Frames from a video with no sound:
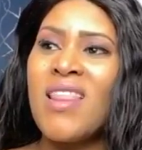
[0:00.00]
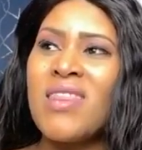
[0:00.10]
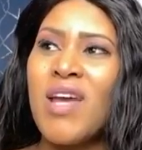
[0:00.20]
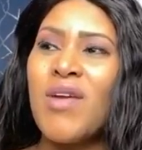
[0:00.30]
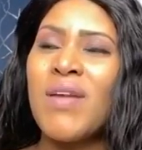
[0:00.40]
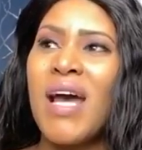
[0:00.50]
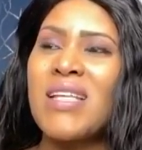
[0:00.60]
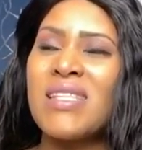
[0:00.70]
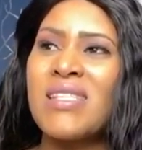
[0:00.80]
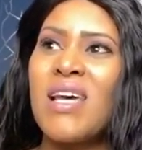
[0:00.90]
they're not
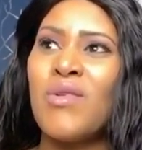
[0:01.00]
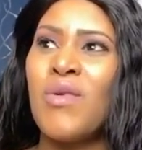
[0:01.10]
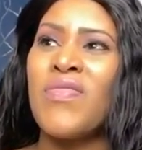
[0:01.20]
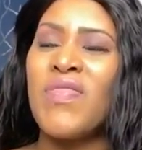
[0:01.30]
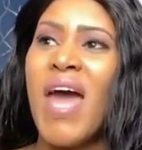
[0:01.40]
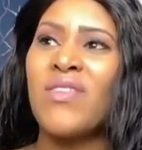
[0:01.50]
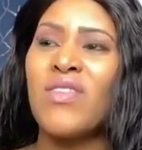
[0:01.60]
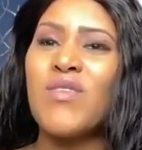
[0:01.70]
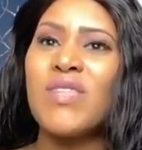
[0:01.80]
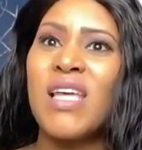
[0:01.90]
set on that.
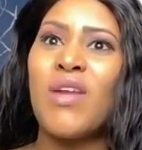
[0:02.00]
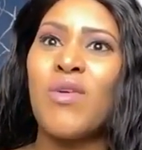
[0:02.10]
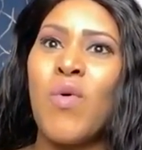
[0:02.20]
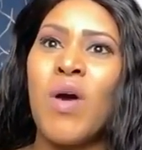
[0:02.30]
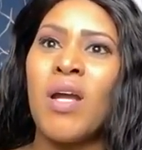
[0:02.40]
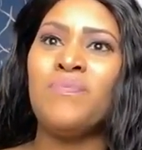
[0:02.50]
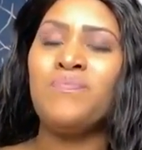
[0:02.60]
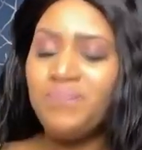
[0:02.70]
They're set on,